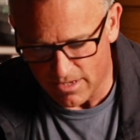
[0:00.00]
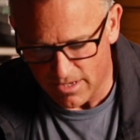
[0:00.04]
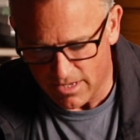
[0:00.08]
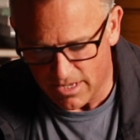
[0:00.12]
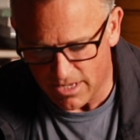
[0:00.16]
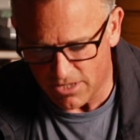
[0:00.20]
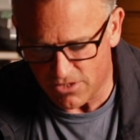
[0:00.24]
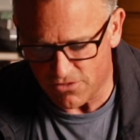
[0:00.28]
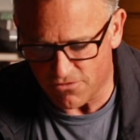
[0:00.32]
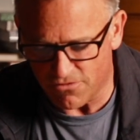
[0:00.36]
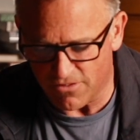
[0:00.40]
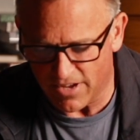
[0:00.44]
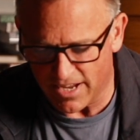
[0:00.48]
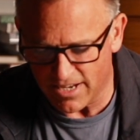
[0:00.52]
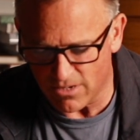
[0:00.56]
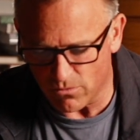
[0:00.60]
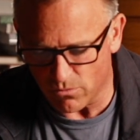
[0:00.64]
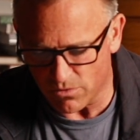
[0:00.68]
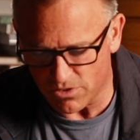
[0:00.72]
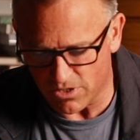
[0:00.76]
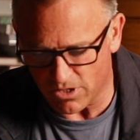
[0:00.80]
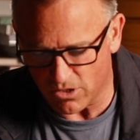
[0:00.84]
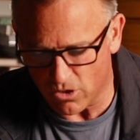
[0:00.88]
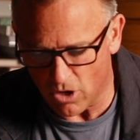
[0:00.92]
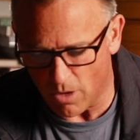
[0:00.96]
Its fate
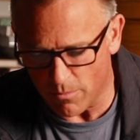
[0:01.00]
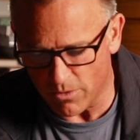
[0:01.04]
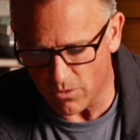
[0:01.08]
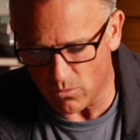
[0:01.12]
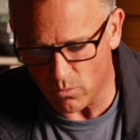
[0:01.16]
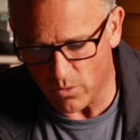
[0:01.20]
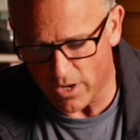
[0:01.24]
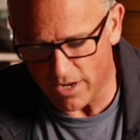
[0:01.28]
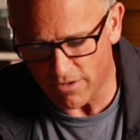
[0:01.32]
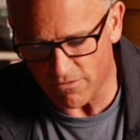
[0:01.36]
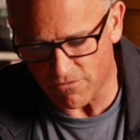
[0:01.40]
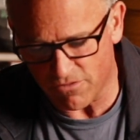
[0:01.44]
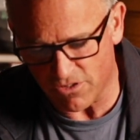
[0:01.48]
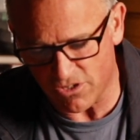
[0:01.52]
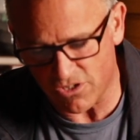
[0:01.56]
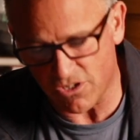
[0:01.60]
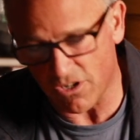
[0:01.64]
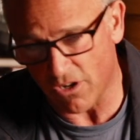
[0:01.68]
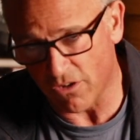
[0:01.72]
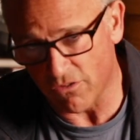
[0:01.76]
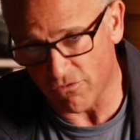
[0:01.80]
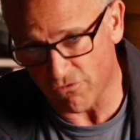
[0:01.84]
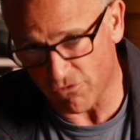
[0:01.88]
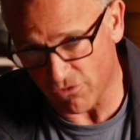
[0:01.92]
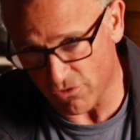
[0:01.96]
was a common one for
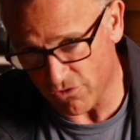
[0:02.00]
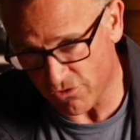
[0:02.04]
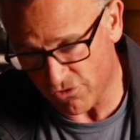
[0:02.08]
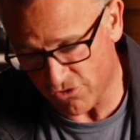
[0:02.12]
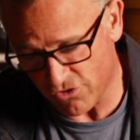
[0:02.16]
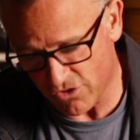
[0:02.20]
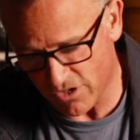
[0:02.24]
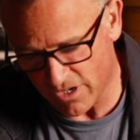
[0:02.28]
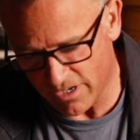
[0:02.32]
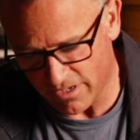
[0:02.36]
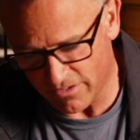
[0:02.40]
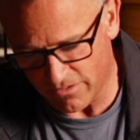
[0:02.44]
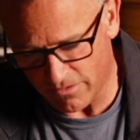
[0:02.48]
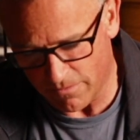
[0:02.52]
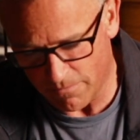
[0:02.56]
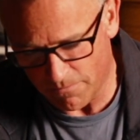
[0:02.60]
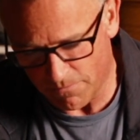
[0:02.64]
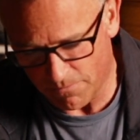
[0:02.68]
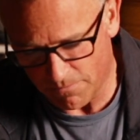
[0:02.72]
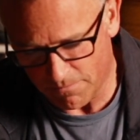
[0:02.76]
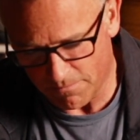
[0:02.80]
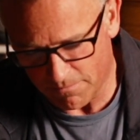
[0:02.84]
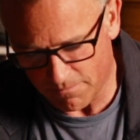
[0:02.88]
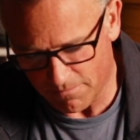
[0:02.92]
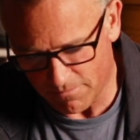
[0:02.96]
stone fruit trees.
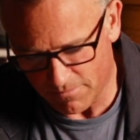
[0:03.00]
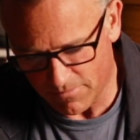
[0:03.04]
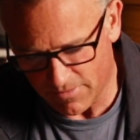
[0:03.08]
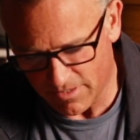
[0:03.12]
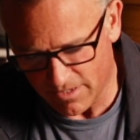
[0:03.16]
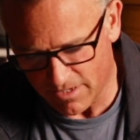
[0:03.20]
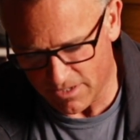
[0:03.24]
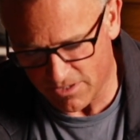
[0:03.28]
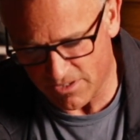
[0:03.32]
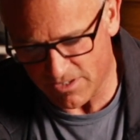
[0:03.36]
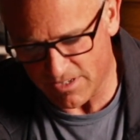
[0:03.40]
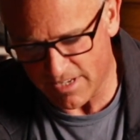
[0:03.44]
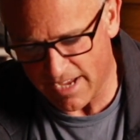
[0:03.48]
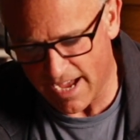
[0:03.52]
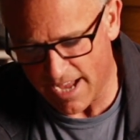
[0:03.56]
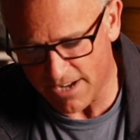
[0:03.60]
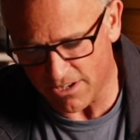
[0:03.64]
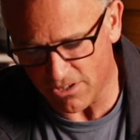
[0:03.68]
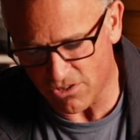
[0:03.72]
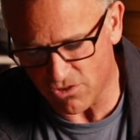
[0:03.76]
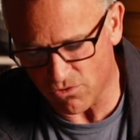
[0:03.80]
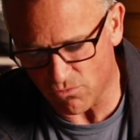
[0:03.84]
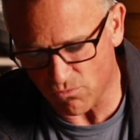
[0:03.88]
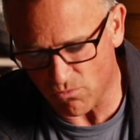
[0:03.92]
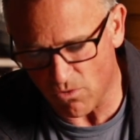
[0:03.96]
It
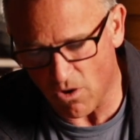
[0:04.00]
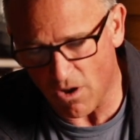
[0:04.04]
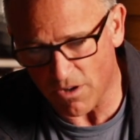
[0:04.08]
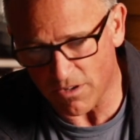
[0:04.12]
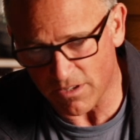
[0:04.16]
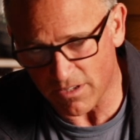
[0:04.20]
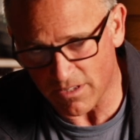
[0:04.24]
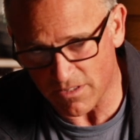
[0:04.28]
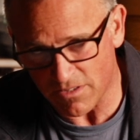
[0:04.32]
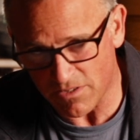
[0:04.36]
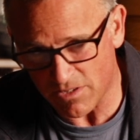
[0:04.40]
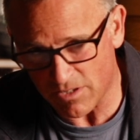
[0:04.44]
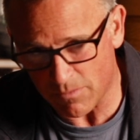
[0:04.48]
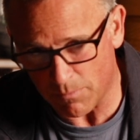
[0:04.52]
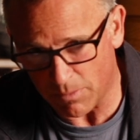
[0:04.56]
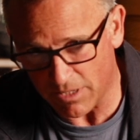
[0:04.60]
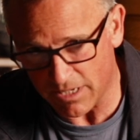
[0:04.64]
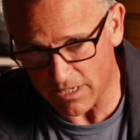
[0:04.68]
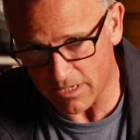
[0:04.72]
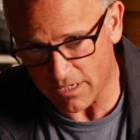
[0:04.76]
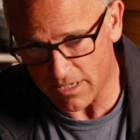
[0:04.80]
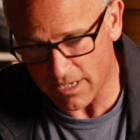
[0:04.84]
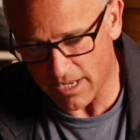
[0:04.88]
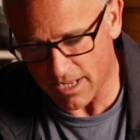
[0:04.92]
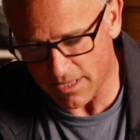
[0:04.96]
started to rot and
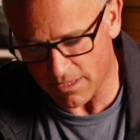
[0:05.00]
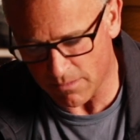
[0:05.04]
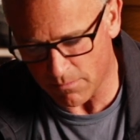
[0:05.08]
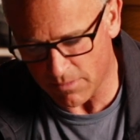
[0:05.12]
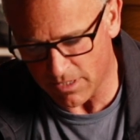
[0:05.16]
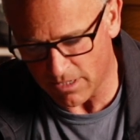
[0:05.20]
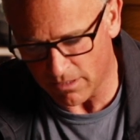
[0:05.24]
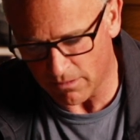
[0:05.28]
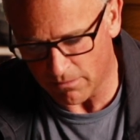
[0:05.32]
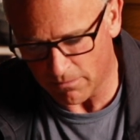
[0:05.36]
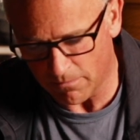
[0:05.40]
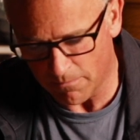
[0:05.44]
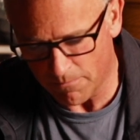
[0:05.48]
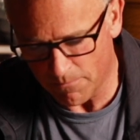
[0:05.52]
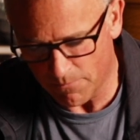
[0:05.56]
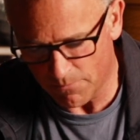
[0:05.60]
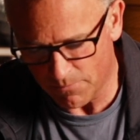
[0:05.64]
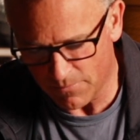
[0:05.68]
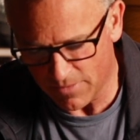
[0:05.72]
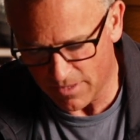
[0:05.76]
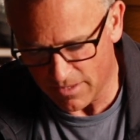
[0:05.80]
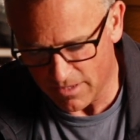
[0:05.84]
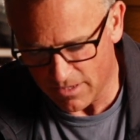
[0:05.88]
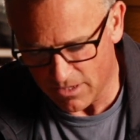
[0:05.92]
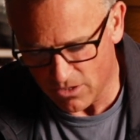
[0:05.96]
split down the middle,
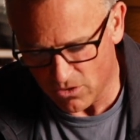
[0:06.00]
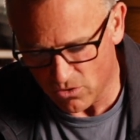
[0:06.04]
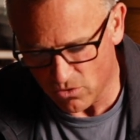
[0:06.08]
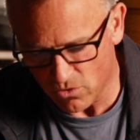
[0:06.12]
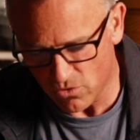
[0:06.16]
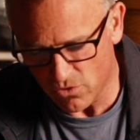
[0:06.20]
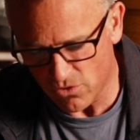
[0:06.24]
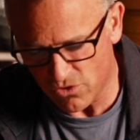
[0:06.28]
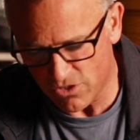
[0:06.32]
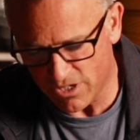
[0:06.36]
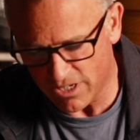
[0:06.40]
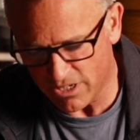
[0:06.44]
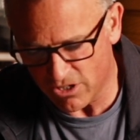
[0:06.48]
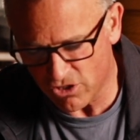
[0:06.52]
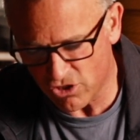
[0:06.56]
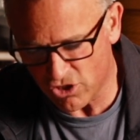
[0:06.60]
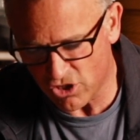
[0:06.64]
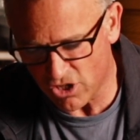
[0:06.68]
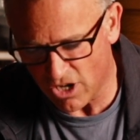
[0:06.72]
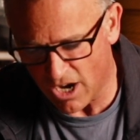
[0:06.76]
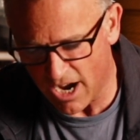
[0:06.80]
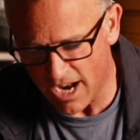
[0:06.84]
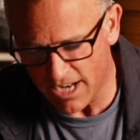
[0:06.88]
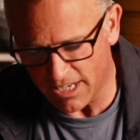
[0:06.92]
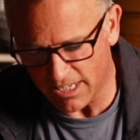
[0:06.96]
oozing
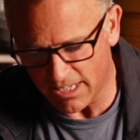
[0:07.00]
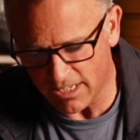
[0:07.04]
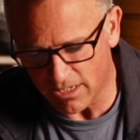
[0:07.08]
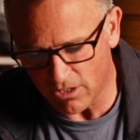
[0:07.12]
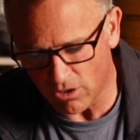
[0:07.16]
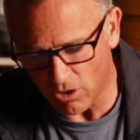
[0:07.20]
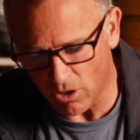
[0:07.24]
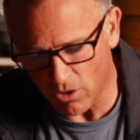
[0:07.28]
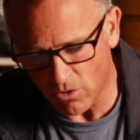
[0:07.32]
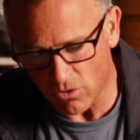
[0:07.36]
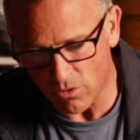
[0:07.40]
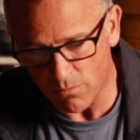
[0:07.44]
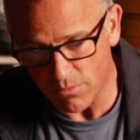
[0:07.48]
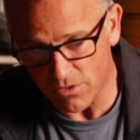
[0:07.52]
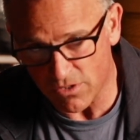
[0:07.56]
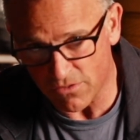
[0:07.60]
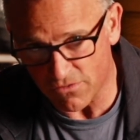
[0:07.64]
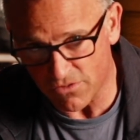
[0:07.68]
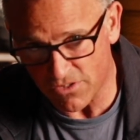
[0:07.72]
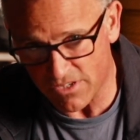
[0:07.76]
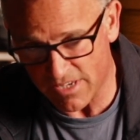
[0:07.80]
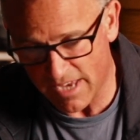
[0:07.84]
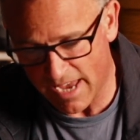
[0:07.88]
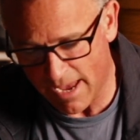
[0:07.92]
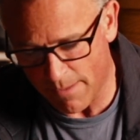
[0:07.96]
shiny globes of
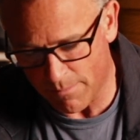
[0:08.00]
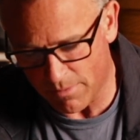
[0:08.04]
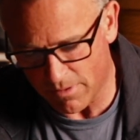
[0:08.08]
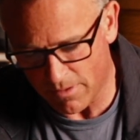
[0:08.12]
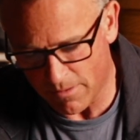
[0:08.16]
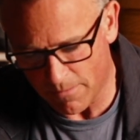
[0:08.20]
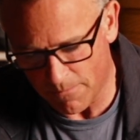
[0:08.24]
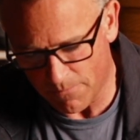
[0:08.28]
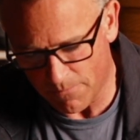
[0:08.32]
sap.